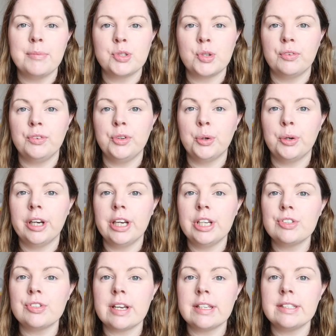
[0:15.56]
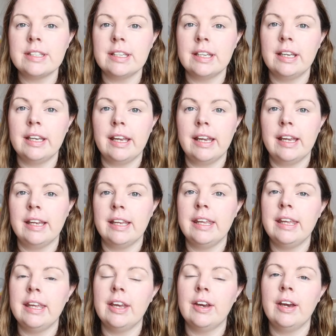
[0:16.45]
So if you are interested in
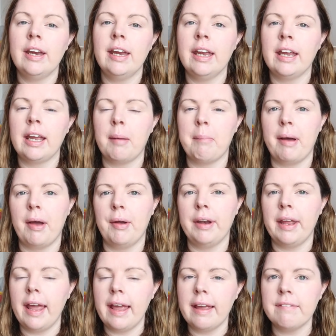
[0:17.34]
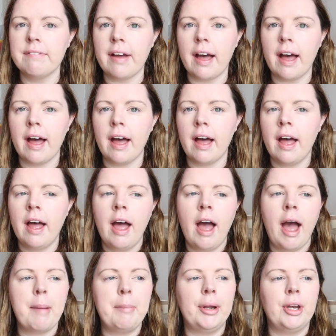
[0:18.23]
hearing about Ava,
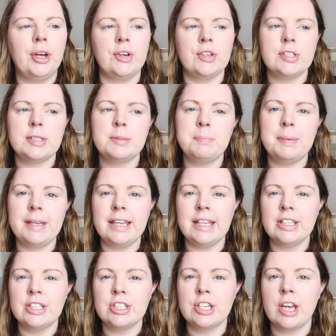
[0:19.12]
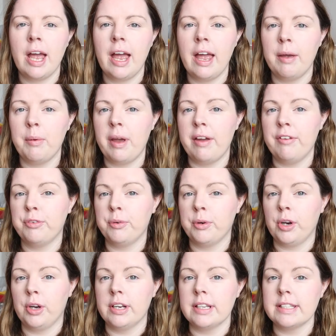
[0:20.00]
about her speech, if
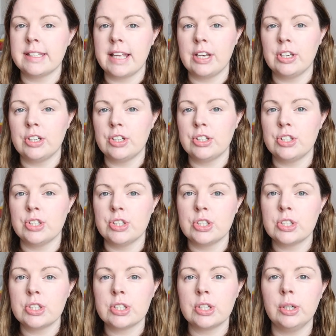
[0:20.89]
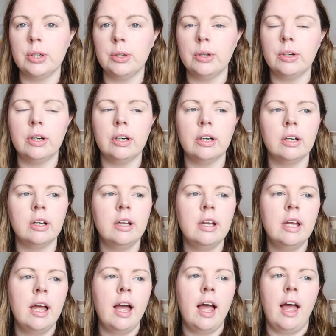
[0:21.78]
we're gonna send her to school,
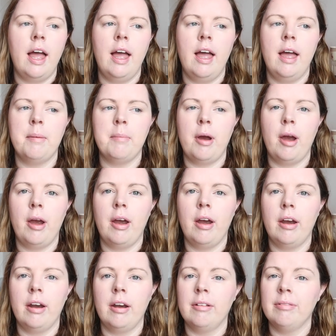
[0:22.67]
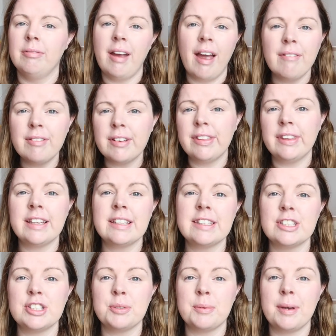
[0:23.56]
her everything
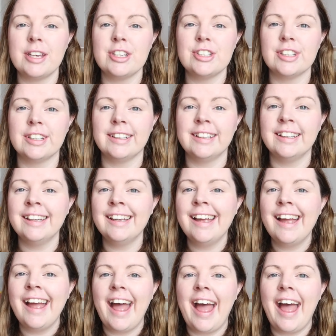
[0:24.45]
situation,